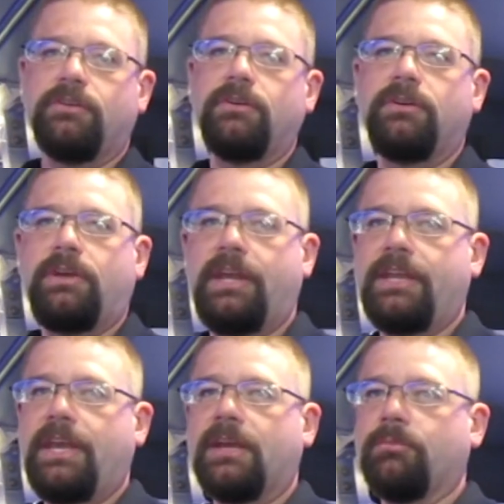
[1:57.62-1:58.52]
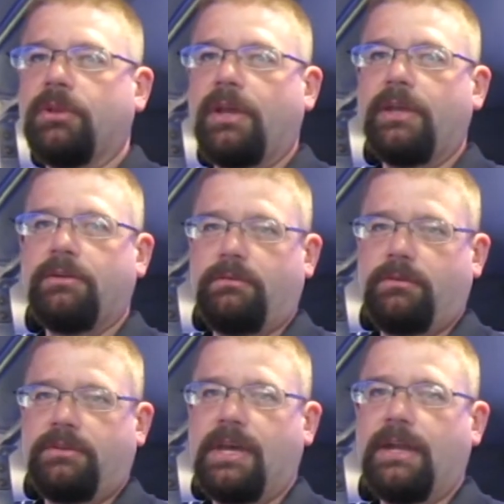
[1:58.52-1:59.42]
are A D A compliant
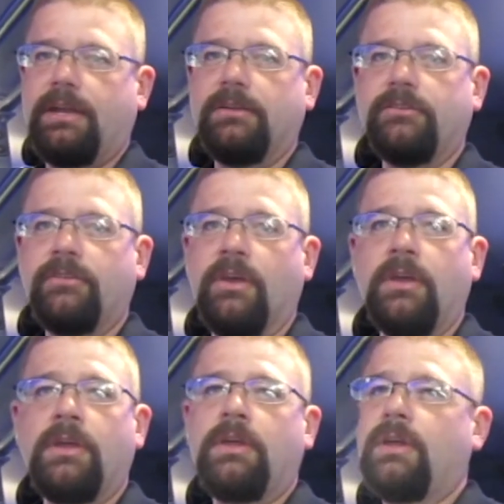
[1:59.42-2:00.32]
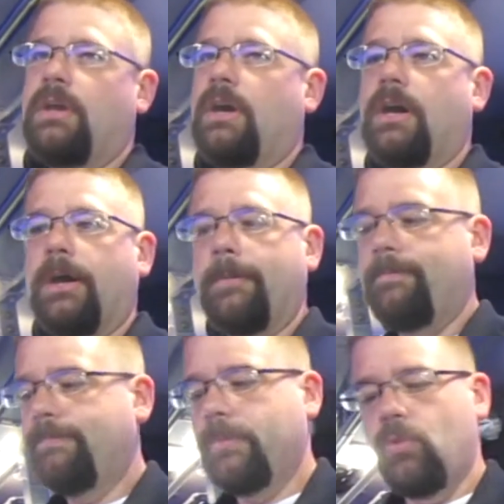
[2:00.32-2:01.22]
tie-downs.
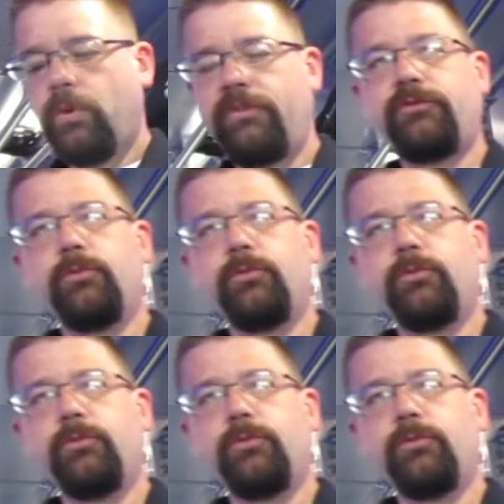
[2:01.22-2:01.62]
Um, we've,